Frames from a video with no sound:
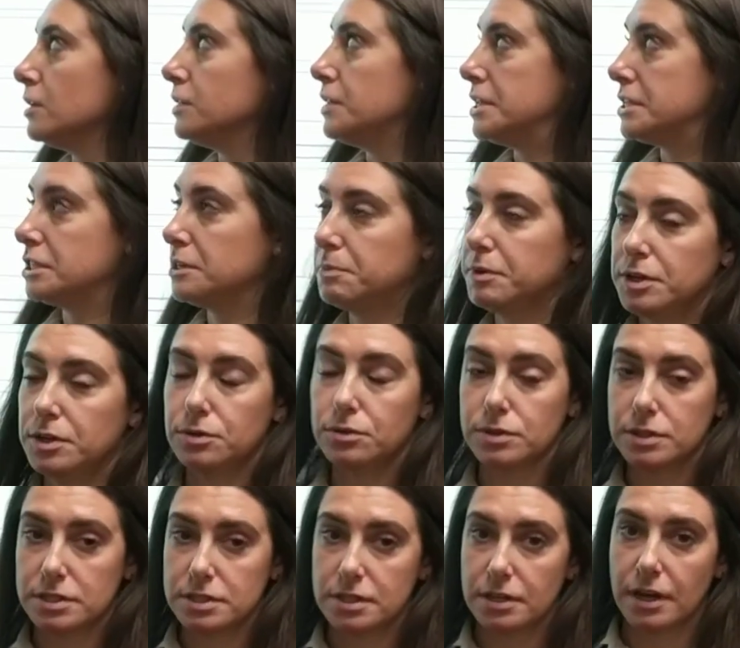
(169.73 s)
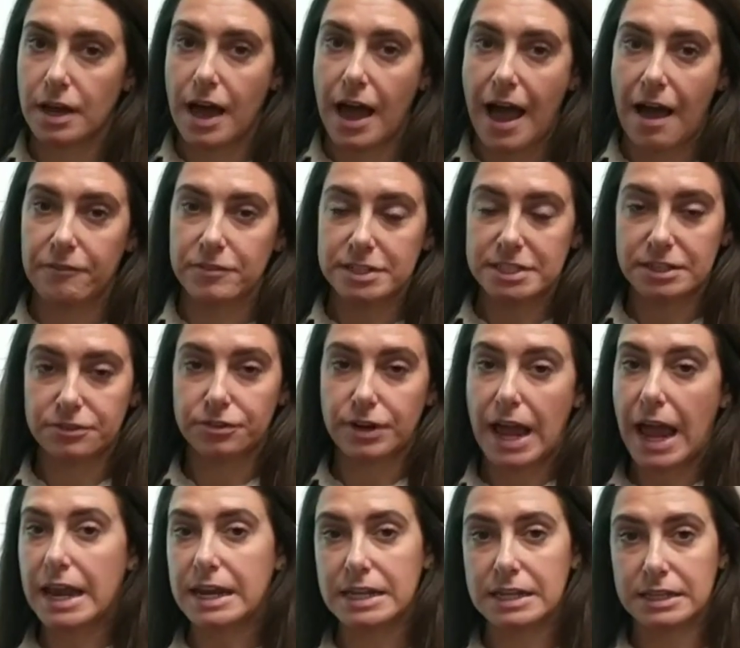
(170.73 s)
This could be used obviously for
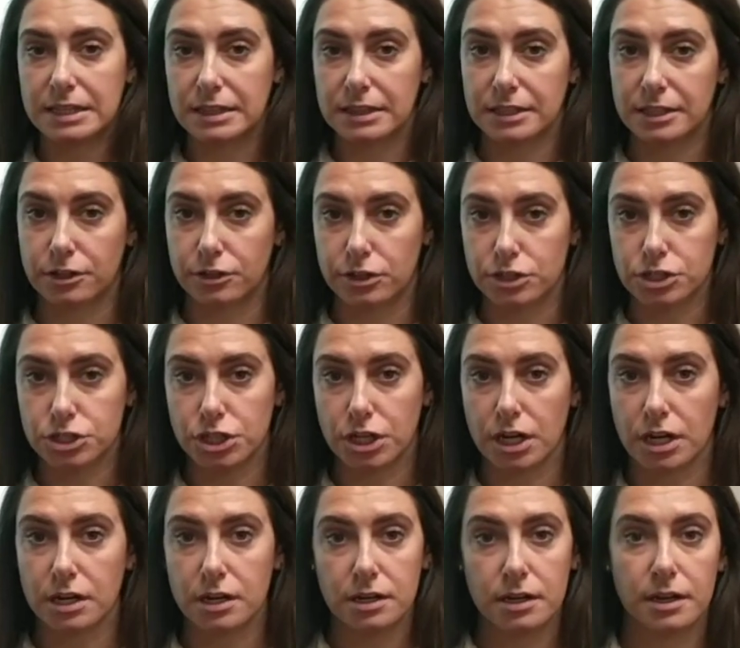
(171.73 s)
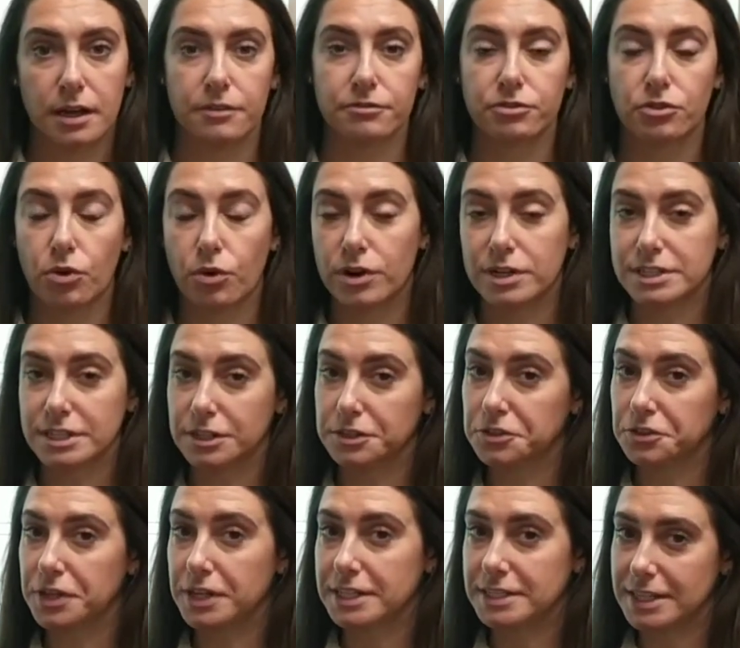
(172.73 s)
any literature, of course
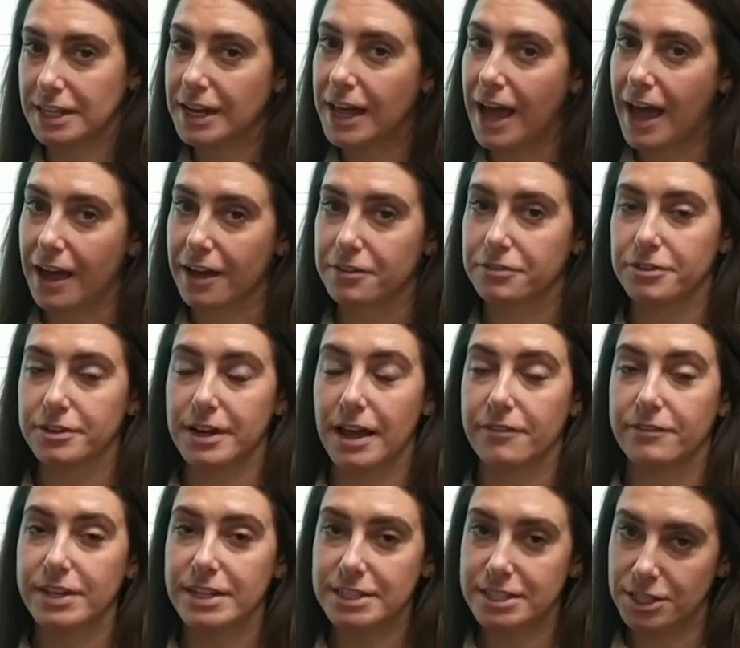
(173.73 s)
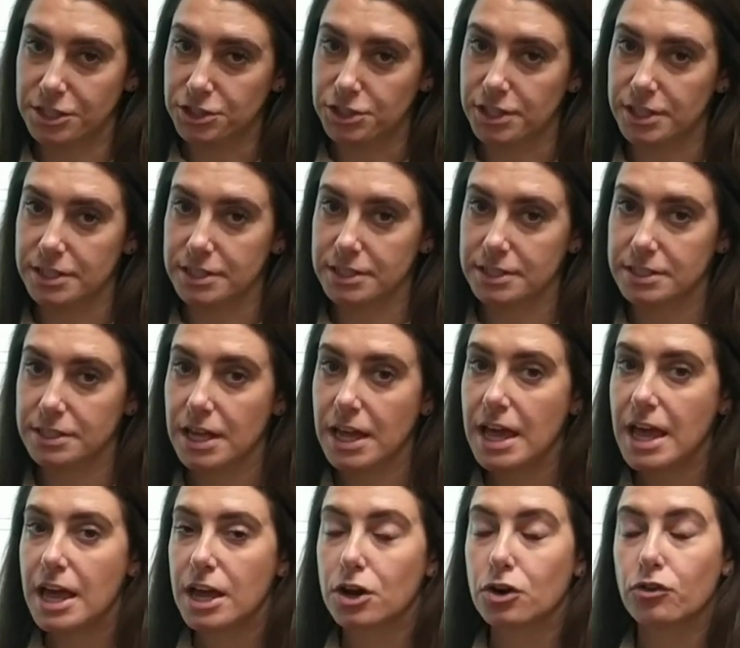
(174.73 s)
including Tanakh for Navi teachers.
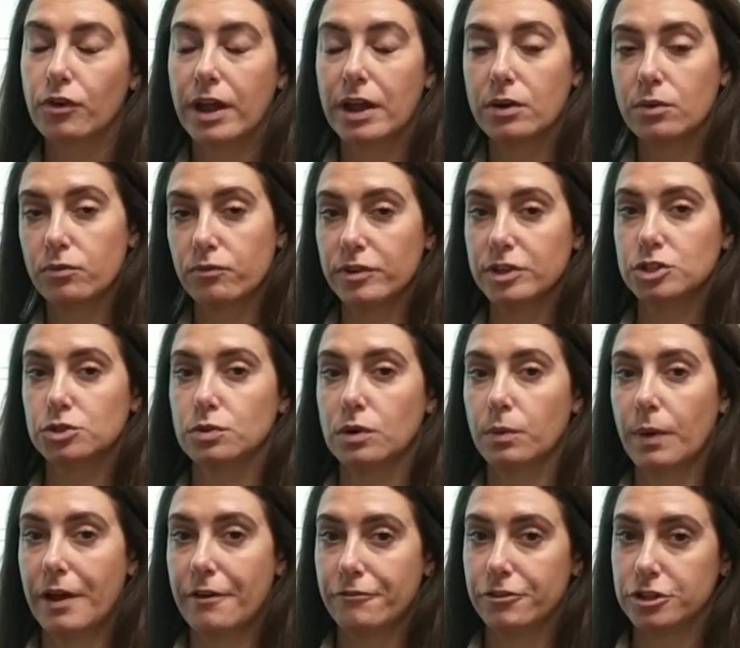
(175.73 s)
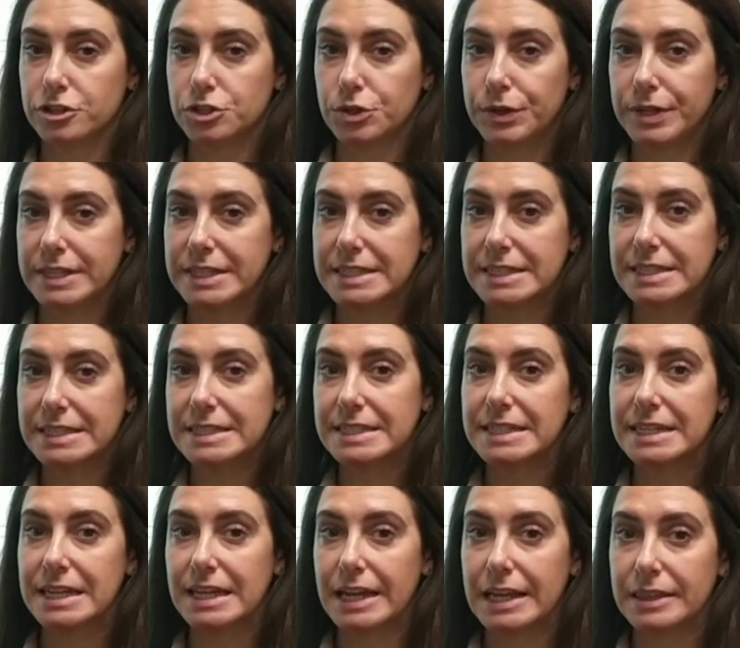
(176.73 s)
Great visual way for students to
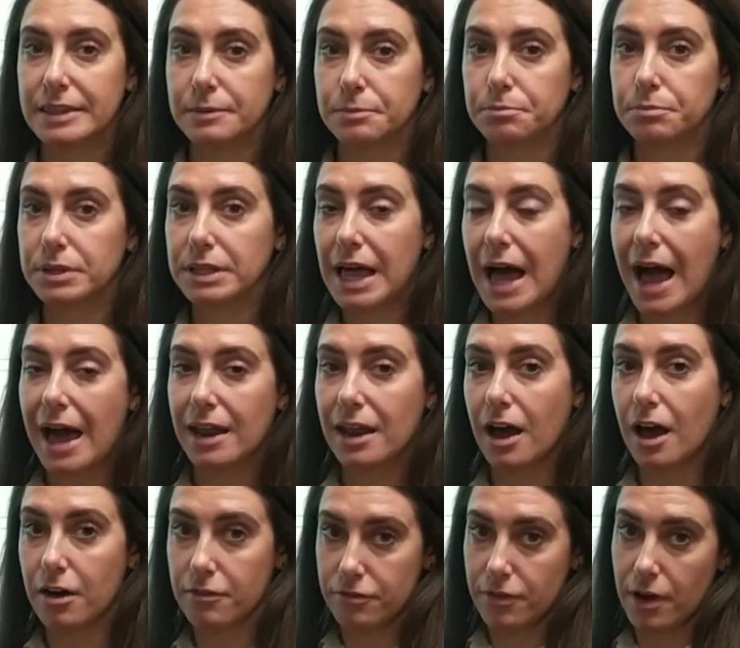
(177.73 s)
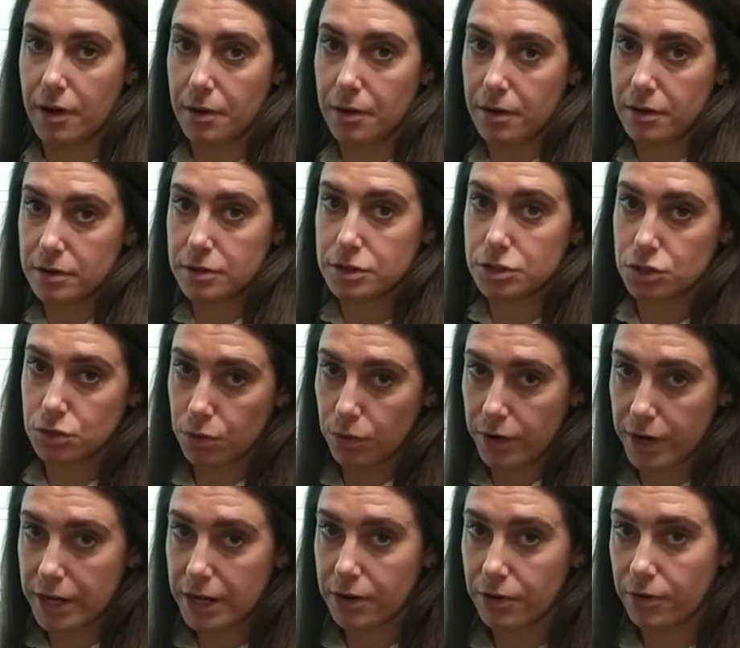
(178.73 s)
see the plot of a
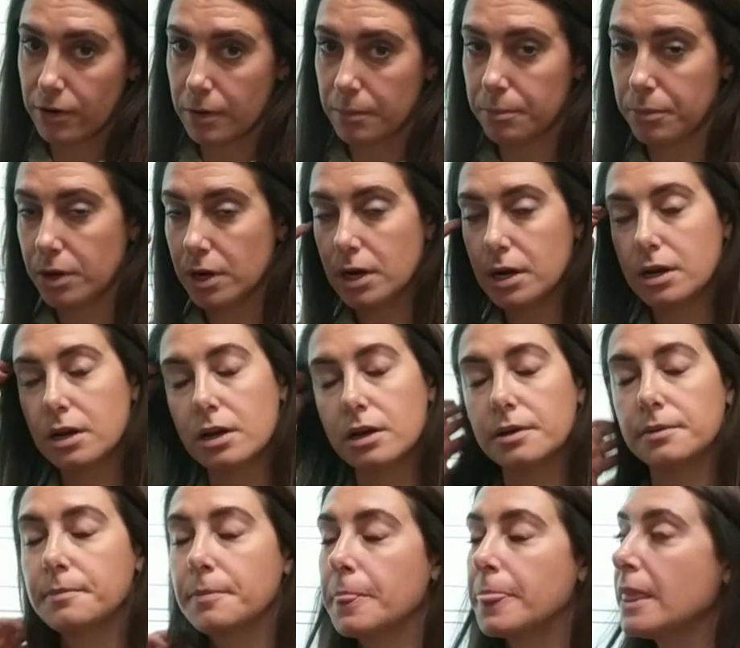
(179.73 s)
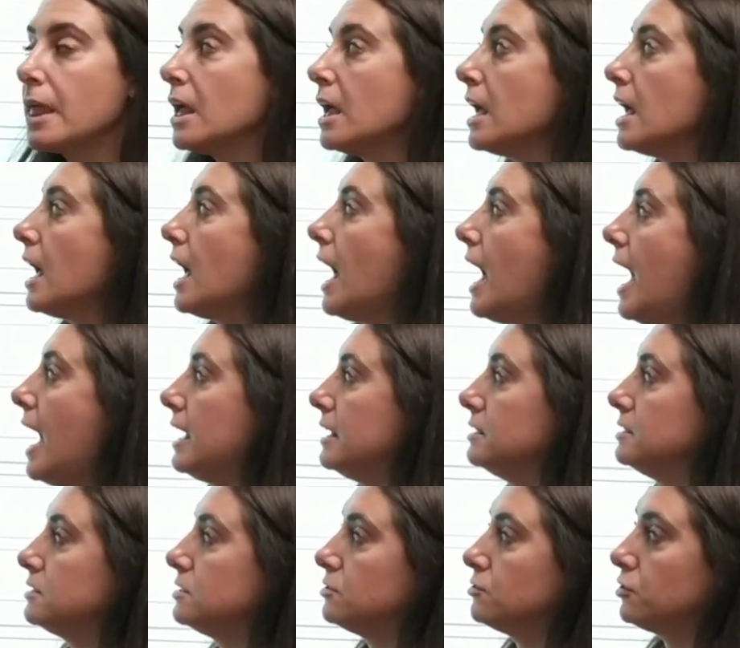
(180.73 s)
story or a book
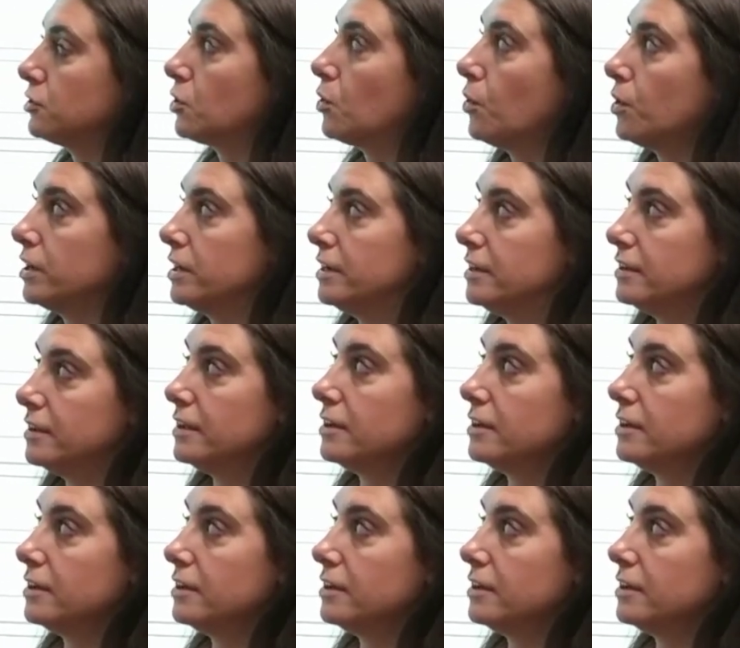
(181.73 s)
and record it